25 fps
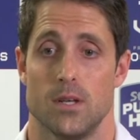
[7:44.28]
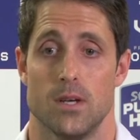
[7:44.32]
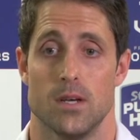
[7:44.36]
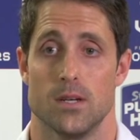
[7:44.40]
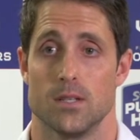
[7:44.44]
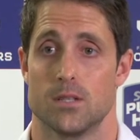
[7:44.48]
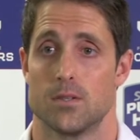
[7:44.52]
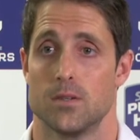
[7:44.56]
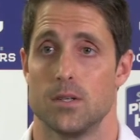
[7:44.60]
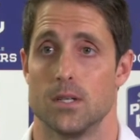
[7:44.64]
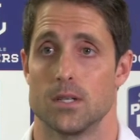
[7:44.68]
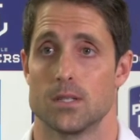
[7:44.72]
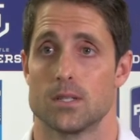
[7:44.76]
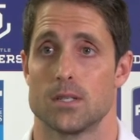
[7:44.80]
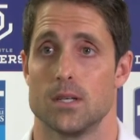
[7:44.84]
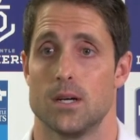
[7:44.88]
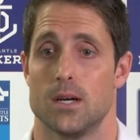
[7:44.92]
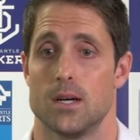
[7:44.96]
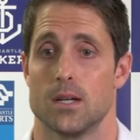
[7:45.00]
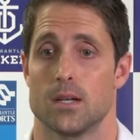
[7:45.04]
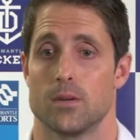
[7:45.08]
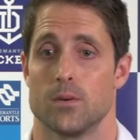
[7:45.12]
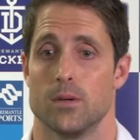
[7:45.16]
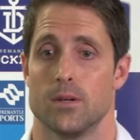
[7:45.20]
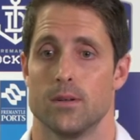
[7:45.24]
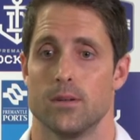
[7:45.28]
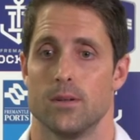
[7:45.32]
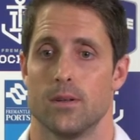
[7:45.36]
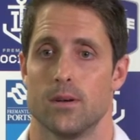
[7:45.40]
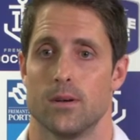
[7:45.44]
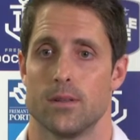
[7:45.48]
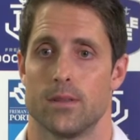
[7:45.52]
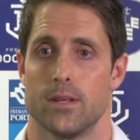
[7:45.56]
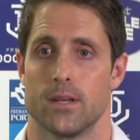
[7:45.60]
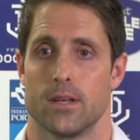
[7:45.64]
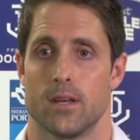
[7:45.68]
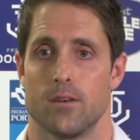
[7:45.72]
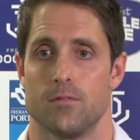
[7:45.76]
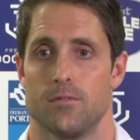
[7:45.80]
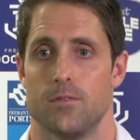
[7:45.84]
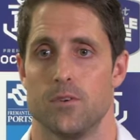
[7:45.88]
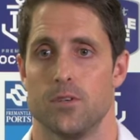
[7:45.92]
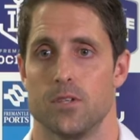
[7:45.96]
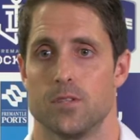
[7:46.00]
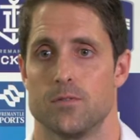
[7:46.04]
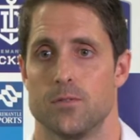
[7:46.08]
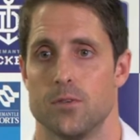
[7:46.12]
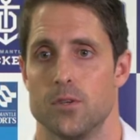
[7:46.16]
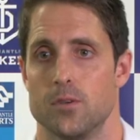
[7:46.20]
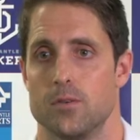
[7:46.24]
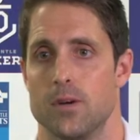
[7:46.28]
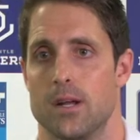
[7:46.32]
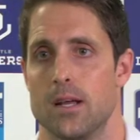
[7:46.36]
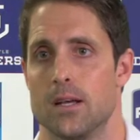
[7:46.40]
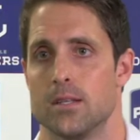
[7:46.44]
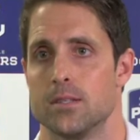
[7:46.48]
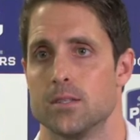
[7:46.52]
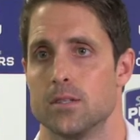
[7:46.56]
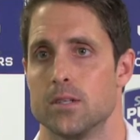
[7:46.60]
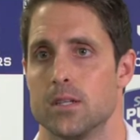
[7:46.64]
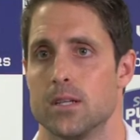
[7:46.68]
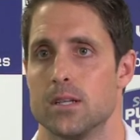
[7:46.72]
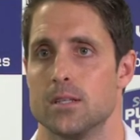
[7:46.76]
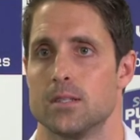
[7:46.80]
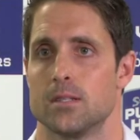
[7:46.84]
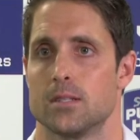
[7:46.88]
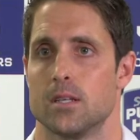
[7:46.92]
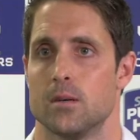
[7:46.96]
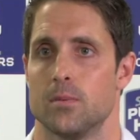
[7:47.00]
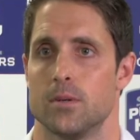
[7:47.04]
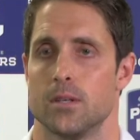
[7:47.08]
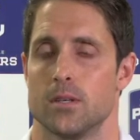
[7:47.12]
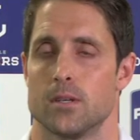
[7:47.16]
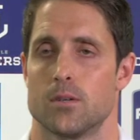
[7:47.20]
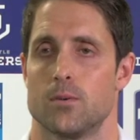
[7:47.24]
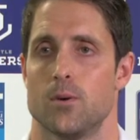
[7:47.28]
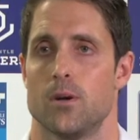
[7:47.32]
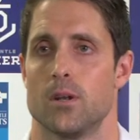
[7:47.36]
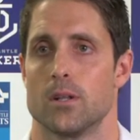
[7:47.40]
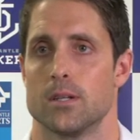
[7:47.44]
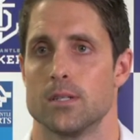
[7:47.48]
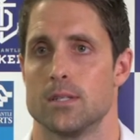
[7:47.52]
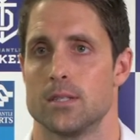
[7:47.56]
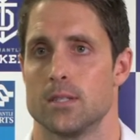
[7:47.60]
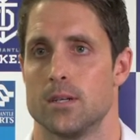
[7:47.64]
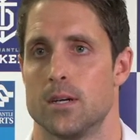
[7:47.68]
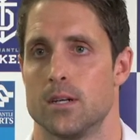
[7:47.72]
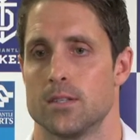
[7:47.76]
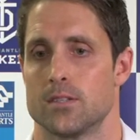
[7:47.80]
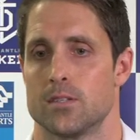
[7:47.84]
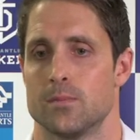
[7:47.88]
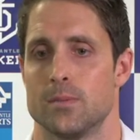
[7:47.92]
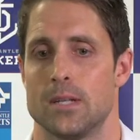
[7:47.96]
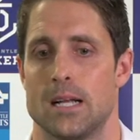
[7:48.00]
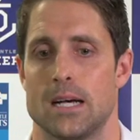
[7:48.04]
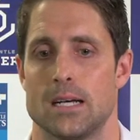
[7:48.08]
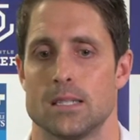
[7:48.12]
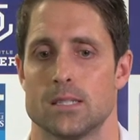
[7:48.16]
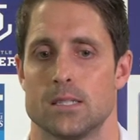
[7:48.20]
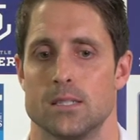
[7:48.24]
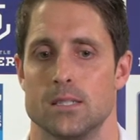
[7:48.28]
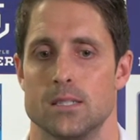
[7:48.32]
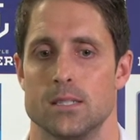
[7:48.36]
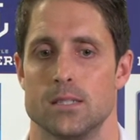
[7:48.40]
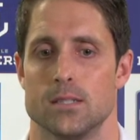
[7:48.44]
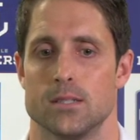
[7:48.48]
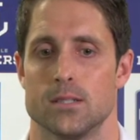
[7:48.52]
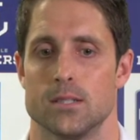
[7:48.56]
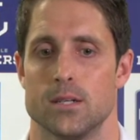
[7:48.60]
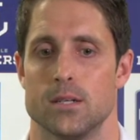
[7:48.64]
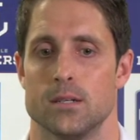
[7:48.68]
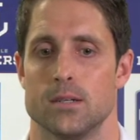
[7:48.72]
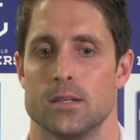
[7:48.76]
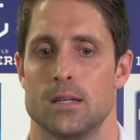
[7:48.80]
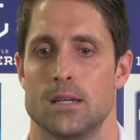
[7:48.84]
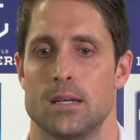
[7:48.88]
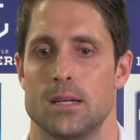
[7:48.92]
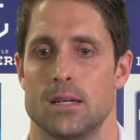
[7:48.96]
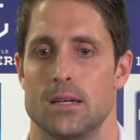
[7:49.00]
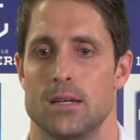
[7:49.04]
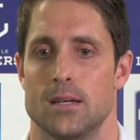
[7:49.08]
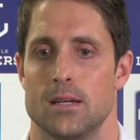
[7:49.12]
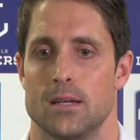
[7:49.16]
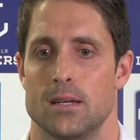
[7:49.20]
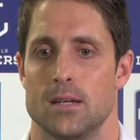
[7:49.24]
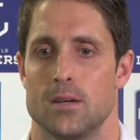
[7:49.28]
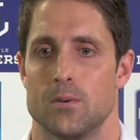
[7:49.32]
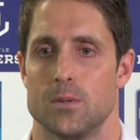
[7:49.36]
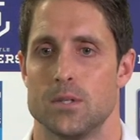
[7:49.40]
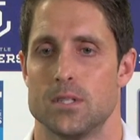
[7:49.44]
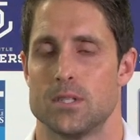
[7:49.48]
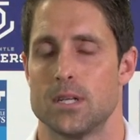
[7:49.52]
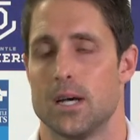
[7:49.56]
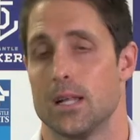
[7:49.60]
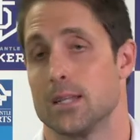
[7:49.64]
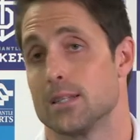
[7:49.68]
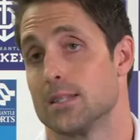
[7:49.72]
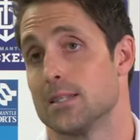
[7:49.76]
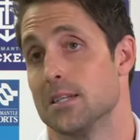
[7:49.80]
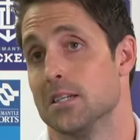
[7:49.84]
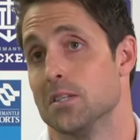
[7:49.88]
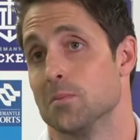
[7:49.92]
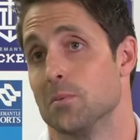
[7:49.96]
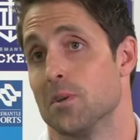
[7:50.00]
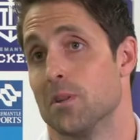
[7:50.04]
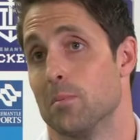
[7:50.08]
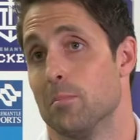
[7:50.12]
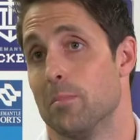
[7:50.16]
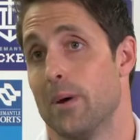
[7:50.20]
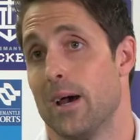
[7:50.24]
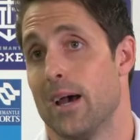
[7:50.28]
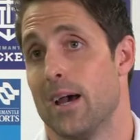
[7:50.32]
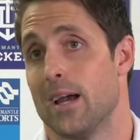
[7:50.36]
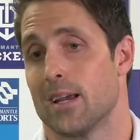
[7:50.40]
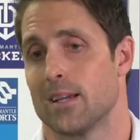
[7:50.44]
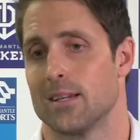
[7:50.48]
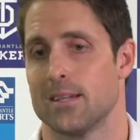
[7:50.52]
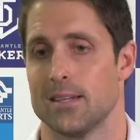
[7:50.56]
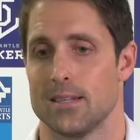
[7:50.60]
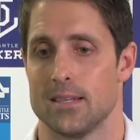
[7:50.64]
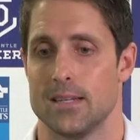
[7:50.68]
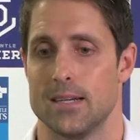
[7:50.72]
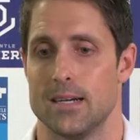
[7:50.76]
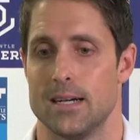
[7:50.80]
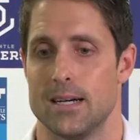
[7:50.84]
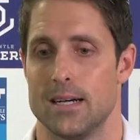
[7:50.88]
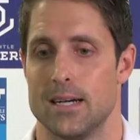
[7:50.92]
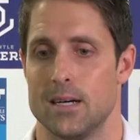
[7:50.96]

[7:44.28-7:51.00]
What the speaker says: Yeah, it's really exciting. I think our first few rounds are against some of the quality sides from last year. So we start the season with a bang.